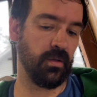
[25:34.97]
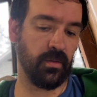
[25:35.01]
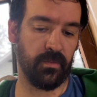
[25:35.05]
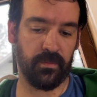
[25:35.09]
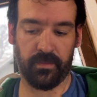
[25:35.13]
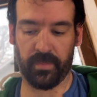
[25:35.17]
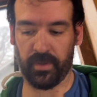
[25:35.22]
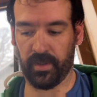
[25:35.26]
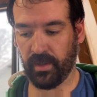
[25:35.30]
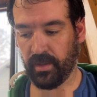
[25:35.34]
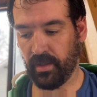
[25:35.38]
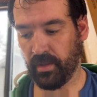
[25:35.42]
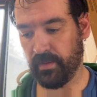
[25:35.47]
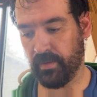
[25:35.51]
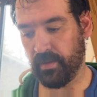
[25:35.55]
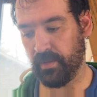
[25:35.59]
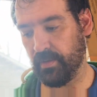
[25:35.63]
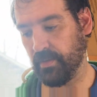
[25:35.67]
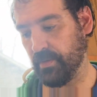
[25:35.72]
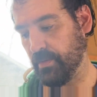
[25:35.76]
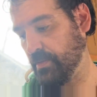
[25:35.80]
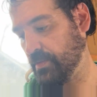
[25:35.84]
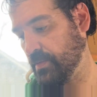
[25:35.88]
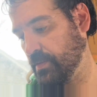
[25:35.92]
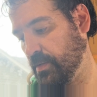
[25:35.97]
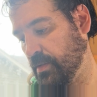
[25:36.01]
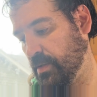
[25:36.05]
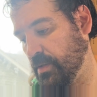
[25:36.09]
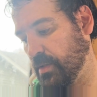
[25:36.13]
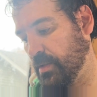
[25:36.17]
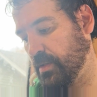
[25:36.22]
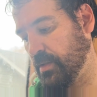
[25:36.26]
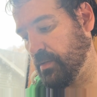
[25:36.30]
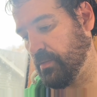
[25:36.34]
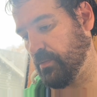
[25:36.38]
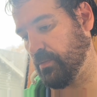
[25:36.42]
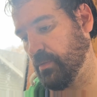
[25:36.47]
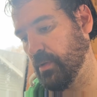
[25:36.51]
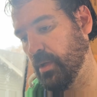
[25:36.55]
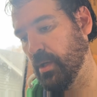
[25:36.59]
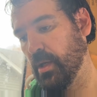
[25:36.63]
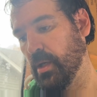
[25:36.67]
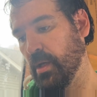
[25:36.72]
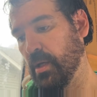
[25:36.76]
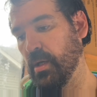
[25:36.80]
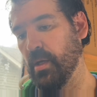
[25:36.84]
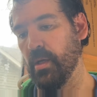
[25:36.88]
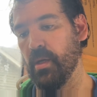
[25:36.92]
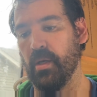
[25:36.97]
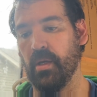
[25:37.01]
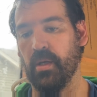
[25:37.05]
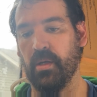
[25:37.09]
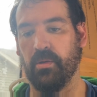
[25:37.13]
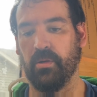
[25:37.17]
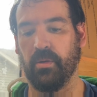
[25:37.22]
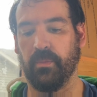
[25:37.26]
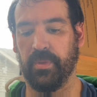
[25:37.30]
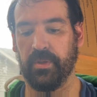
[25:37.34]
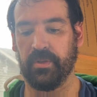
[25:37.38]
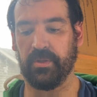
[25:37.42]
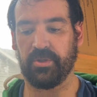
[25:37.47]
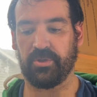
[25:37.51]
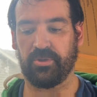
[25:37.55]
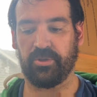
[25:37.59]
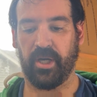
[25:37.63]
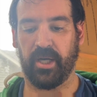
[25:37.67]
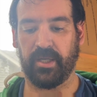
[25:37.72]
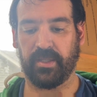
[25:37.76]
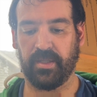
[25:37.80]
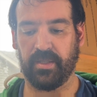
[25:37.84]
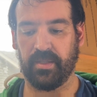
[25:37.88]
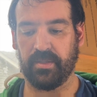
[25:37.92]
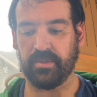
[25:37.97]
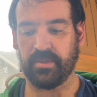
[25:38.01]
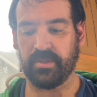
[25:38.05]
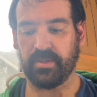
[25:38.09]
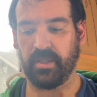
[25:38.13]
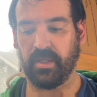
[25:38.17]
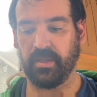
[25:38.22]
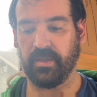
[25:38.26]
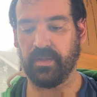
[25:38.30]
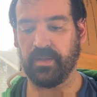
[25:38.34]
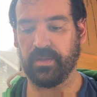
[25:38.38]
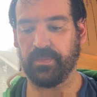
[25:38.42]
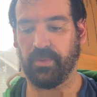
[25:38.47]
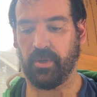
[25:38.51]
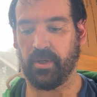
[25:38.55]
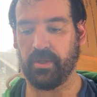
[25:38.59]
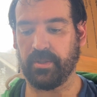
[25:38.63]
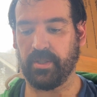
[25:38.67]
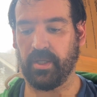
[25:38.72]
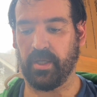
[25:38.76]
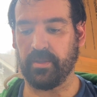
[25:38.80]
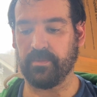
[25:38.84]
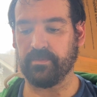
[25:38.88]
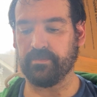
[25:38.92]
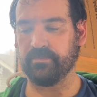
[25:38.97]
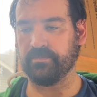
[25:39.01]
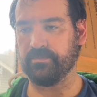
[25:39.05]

but I need to quit being distracted and just get this part done.